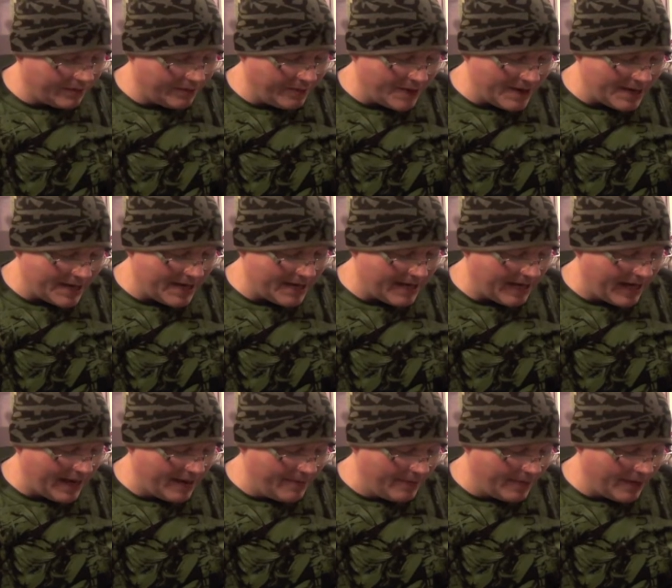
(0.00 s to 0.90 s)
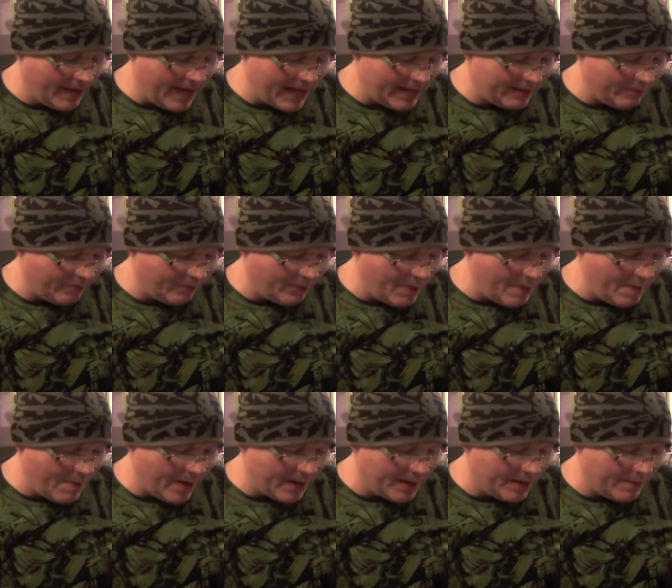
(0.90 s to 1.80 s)
a funky game. It
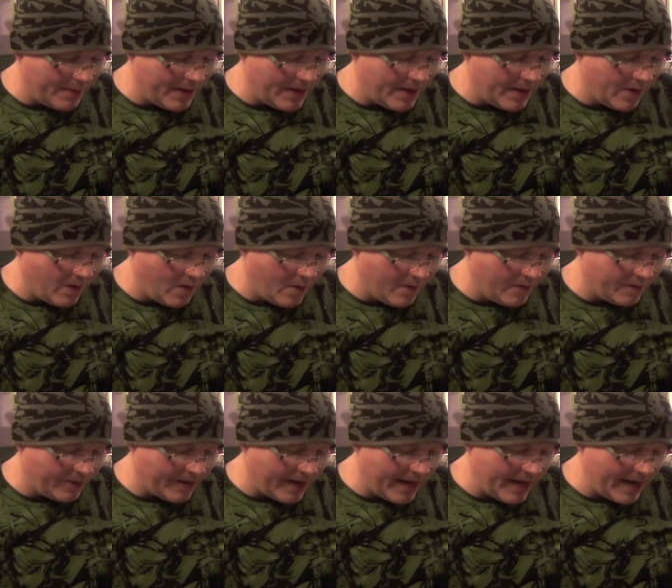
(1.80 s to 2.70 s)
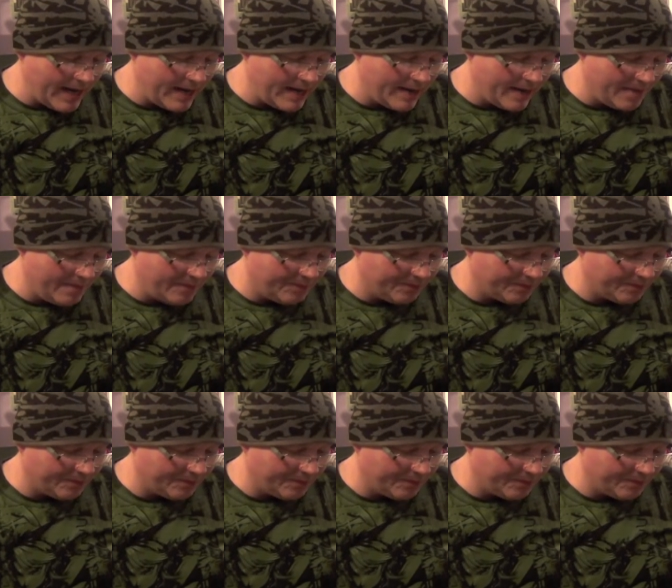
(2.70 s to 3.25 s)
reminded me of a I